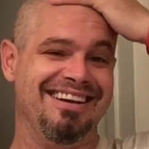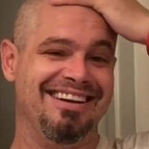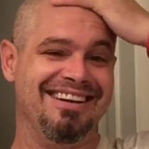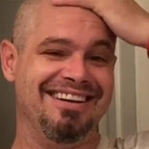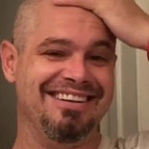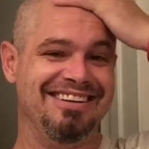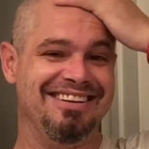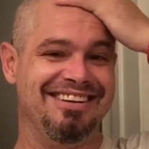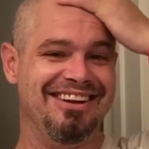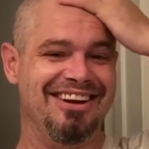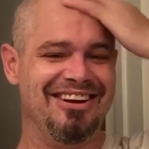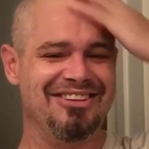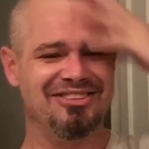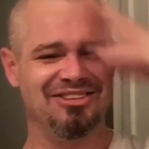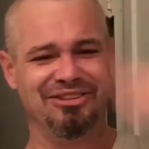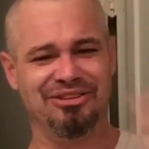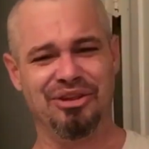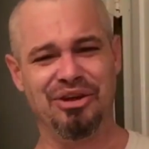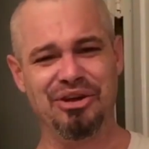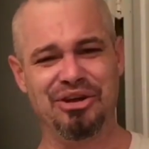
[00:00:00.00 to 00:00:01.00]
I won't be
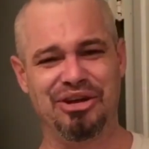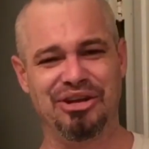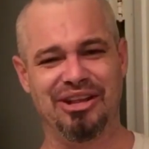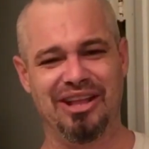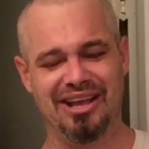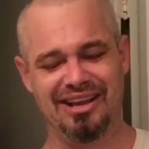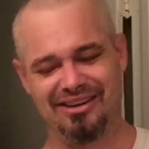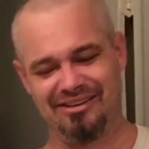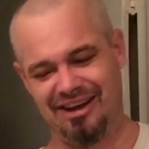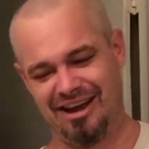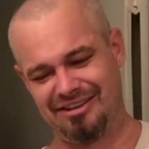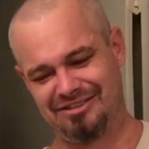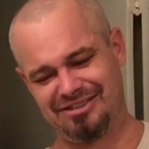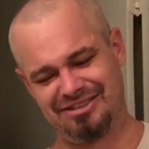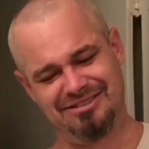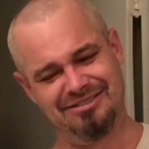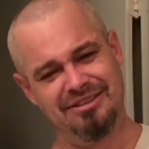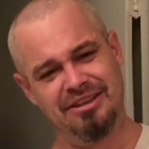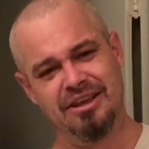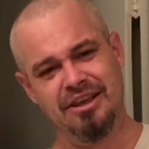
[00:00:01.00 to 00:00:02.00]
doing any more videos on
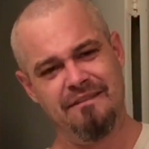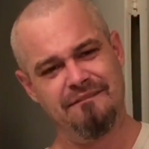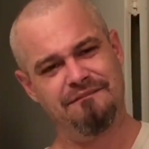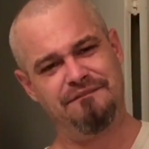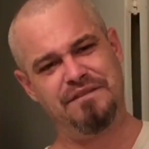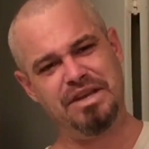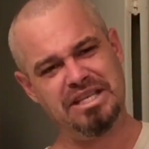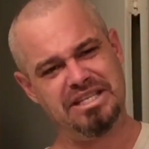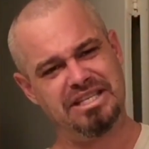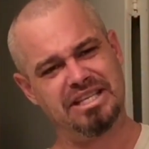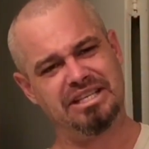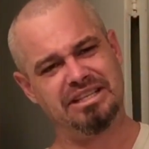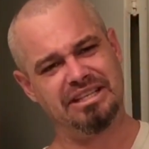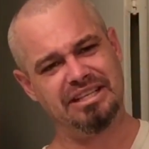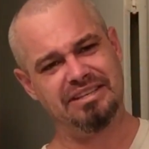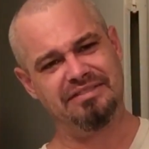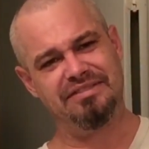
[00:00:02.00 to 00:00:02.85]
this guy unless he